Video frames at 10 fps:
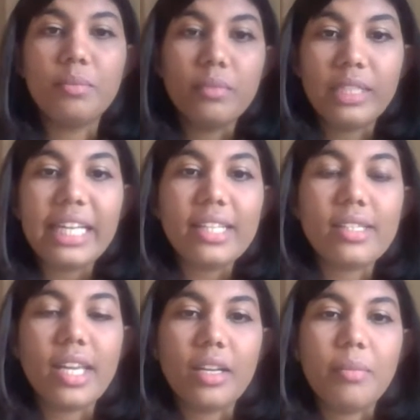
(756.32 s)
leads
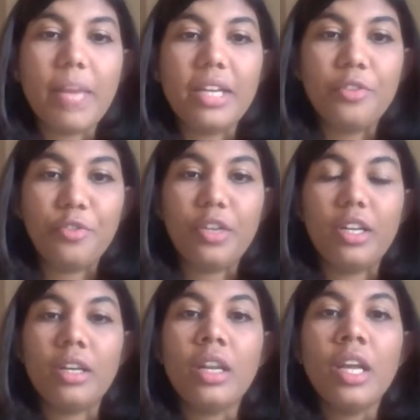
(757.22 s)
taken by
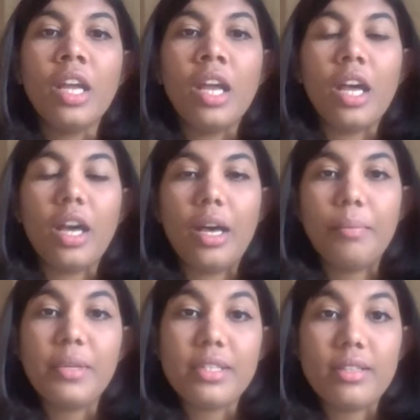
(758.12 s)
different
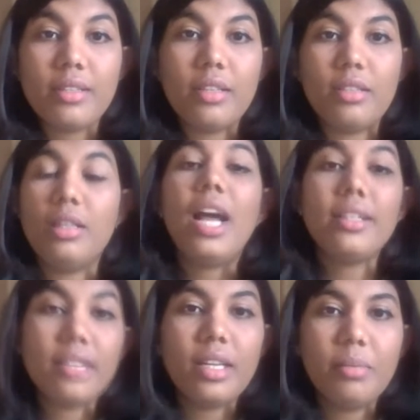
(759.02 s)
businesses,
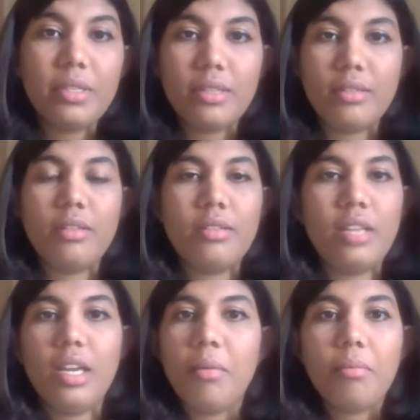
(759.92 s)
large-scale businesses.
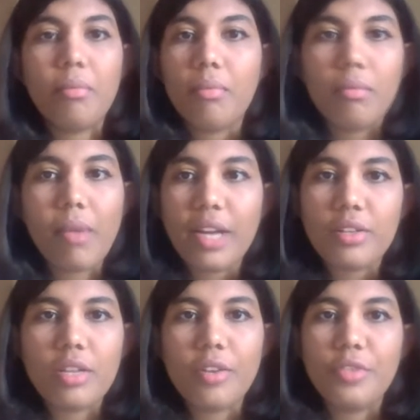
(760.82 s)
Say
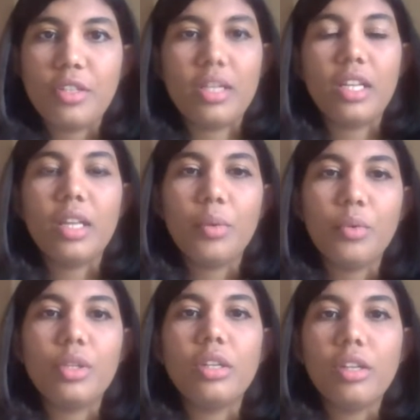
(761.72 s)
Microsoft just say they
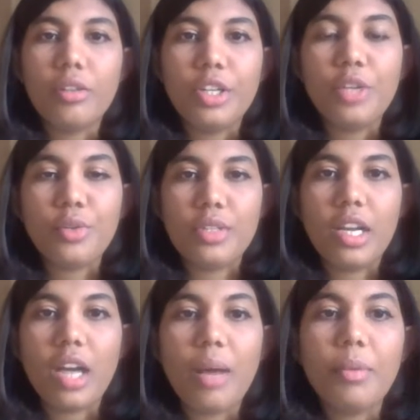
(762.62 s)
would reduce
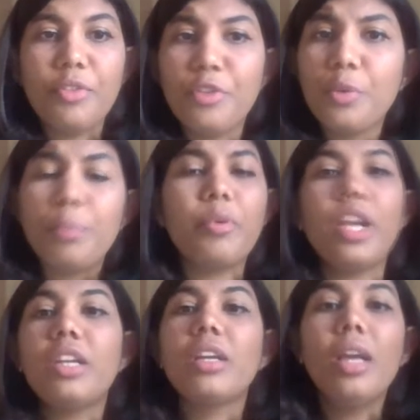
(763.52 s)
their carbon
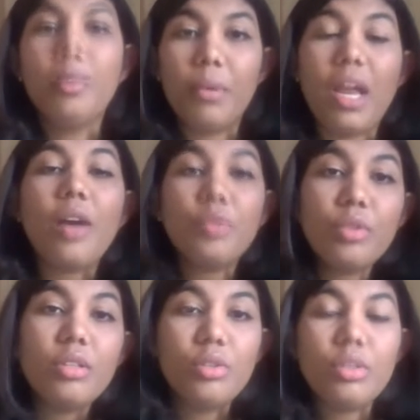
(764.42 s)
footprint, but how
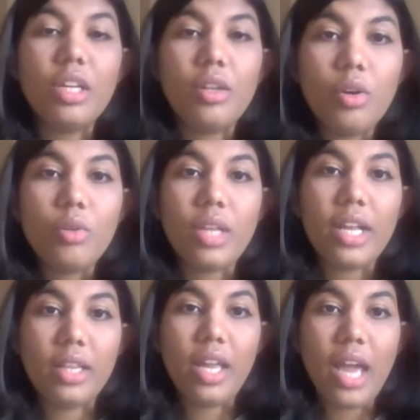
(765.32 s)
do they know
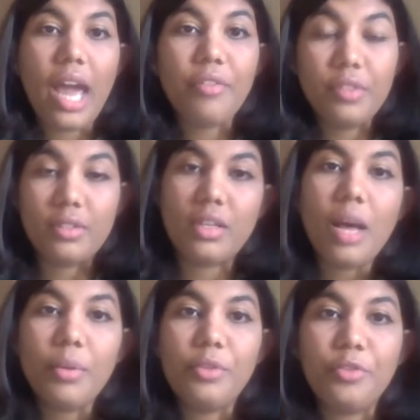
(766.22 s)
that they have this
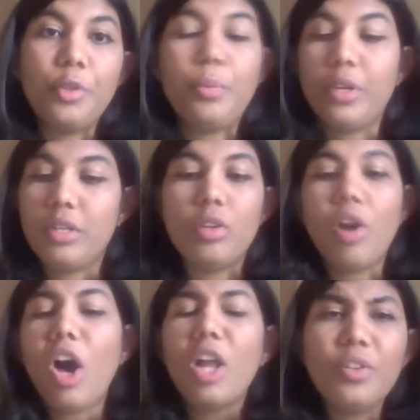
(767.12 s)
carbon footprint? So
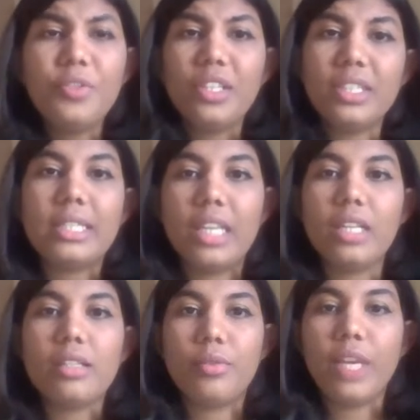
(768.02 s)
all of these
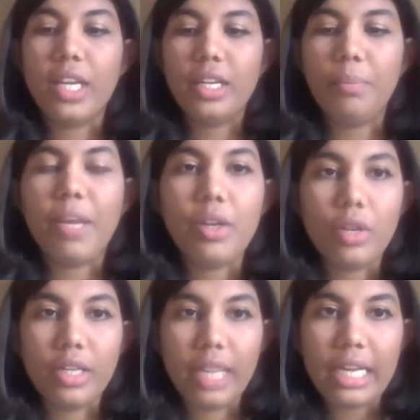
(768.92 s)
things really depend
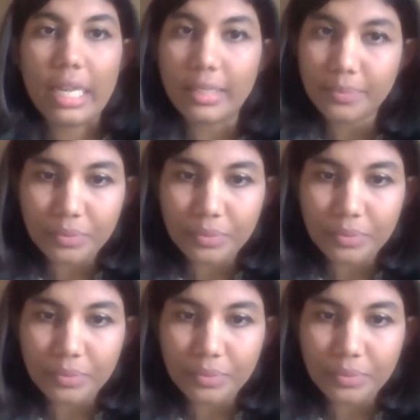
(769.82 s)
on data.